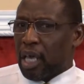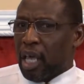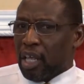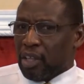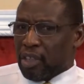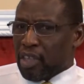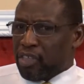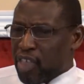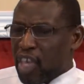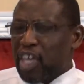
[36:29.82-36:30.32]

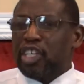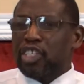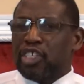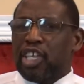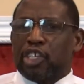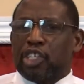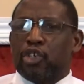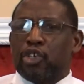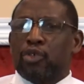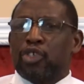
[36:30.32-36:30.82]
The things
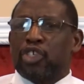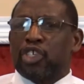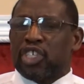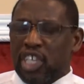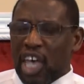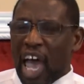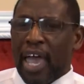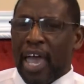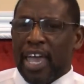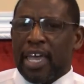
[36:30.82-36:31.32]
that you
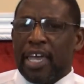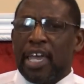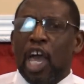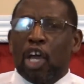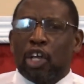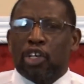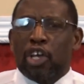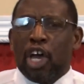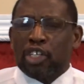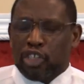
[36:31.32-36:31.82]
say,
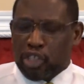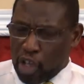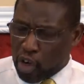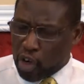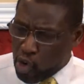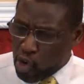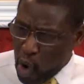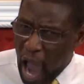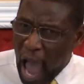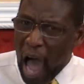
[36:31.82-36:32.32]
does the
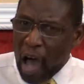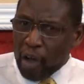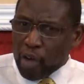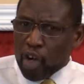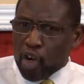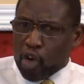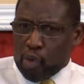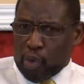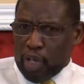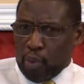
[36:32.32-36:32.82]
crowd
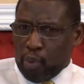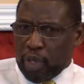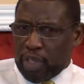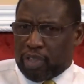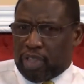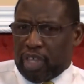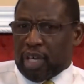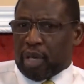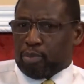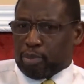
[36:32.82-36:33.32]
agree
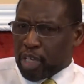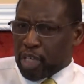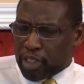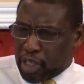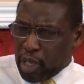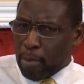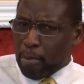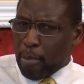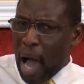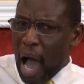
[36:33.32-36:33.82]
with them? Does
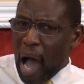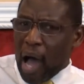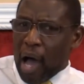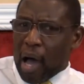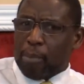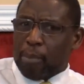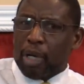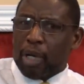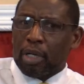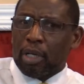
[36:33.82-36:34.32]
the
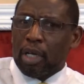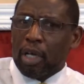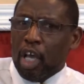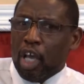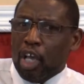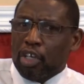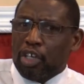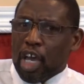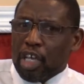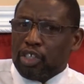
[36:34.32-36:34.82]
mob?
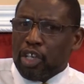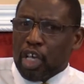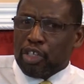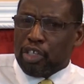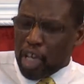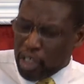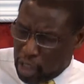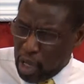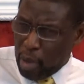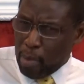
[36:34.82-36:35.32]
Does,
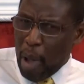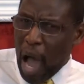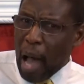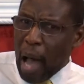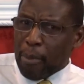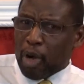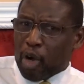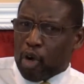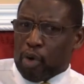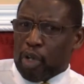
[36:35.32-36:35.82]
does the
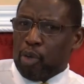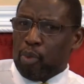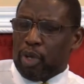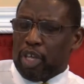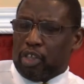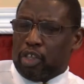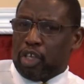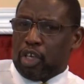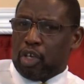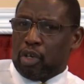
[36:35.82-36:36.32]
mob agree
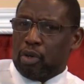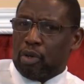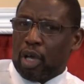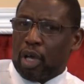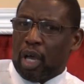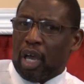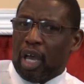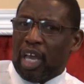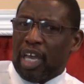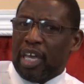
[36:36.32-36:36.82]
with you?
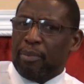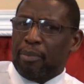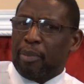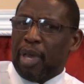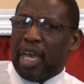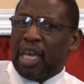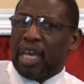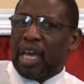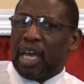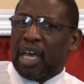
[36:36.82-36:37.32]

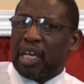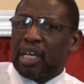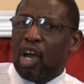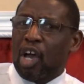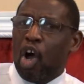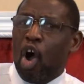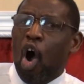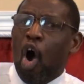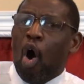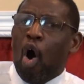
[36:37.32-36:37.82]
Amen.
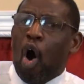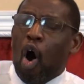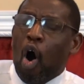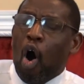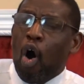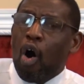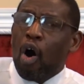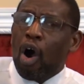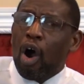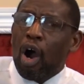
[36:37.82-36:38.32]

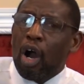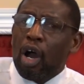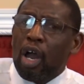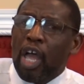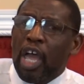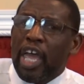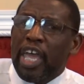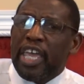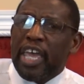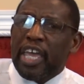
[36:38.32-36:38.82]

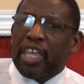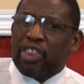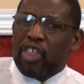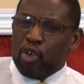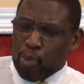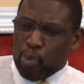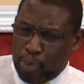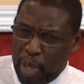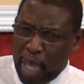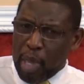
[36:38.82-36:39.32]
Or
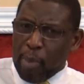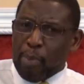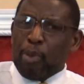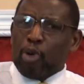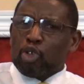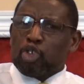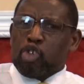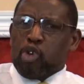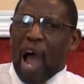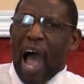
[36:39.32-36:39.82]
do
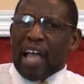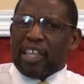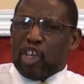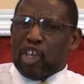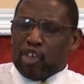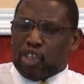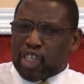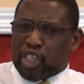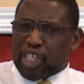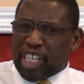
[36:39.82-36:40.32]
people try
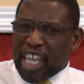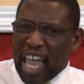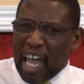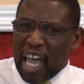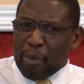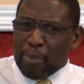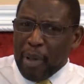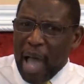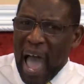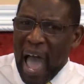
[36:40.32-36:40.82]
to
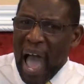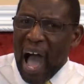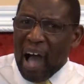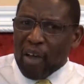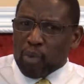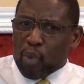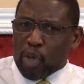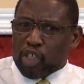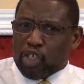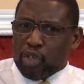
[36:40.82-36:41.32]
stamp
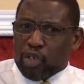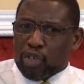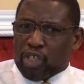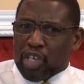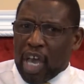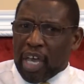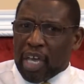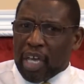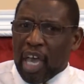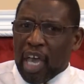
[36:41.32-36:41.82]
out what you
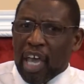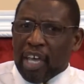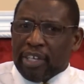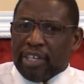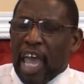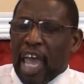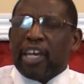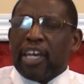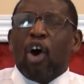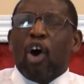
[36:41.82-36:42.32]
say?
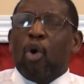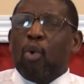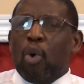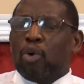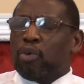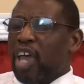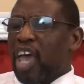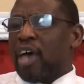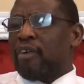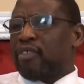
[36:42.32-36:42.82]
They don't
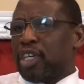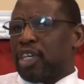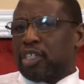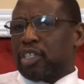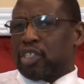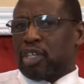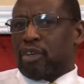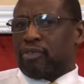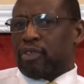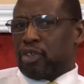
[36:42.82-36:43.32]
want
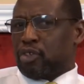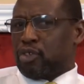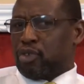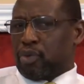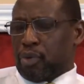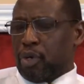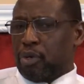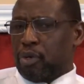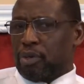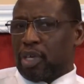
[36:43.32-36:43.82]
evidence of the
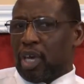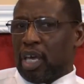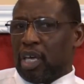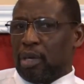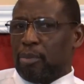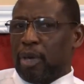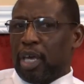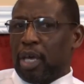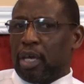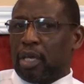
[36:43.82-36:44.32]
truth.
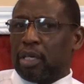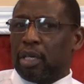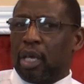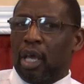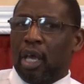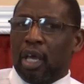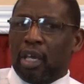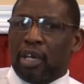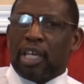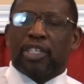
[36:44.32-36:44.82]
Amen.
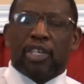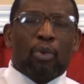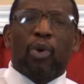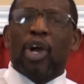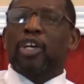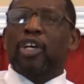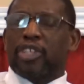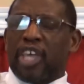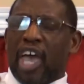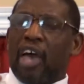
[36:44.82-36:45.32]
They said,
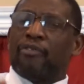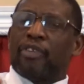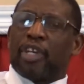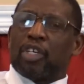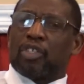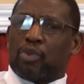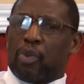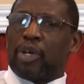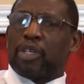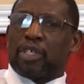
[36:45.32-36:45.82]
where's the
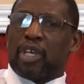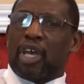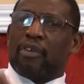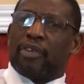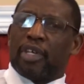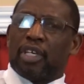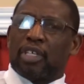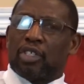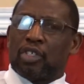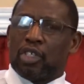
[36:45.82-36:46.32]
evidence? Where's the
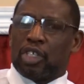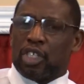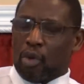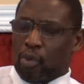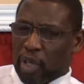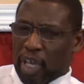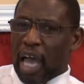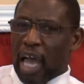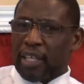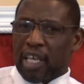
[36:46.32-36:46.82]
evidence? He said,
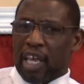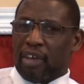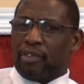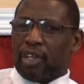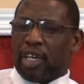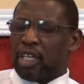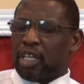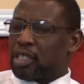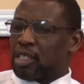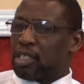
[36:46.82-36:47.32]
we got the
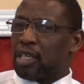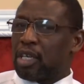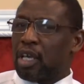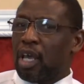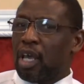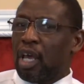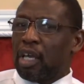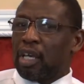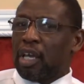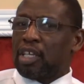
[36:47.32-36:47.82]
evidence.
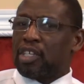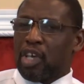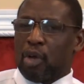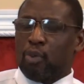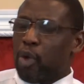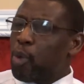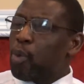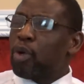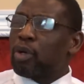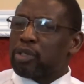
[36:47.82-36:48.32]
They
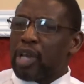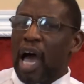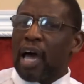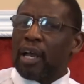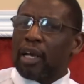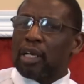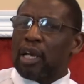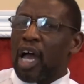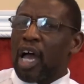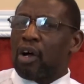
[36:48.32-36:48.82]
said, we will not
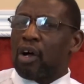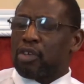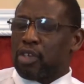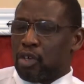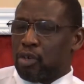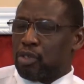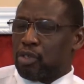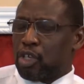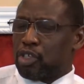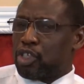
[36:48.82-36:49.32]
allow
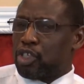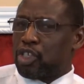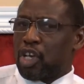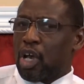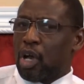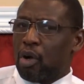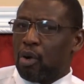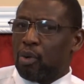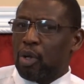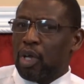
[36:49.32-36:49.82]
you to
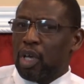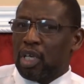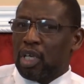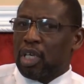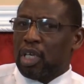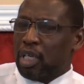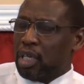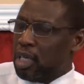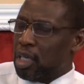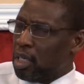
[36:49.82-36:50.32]
show
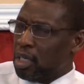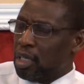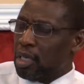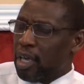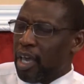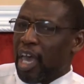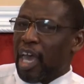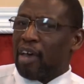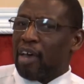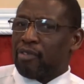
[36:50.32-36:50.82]

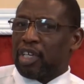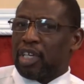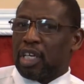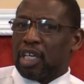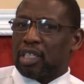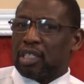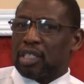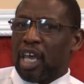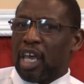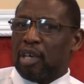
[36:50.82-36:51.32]
any
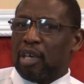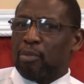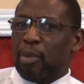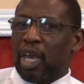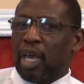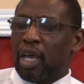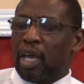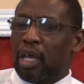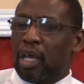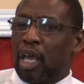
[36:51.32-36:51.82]
evidence.
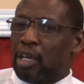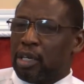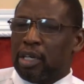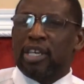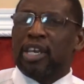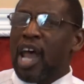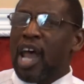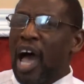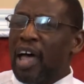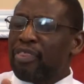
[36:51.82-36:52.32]
Amen.
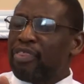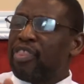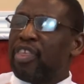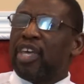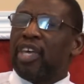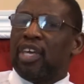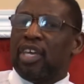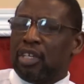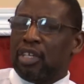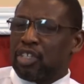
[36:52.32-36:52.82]

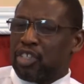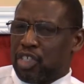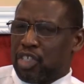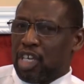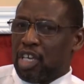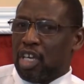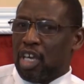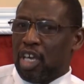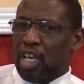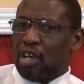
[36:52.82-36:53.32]
Nothing to
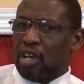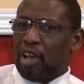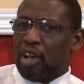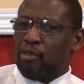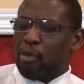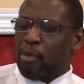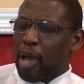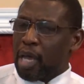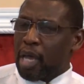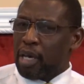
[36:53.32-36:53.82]
see here.
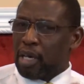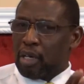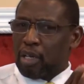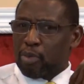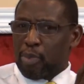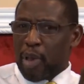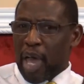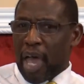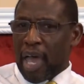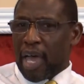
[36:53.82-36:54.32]
Everybody
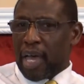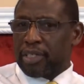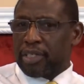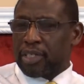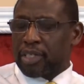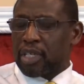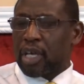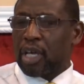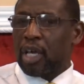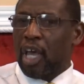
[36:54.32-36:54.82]
look
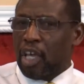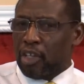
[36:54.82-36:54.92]
past.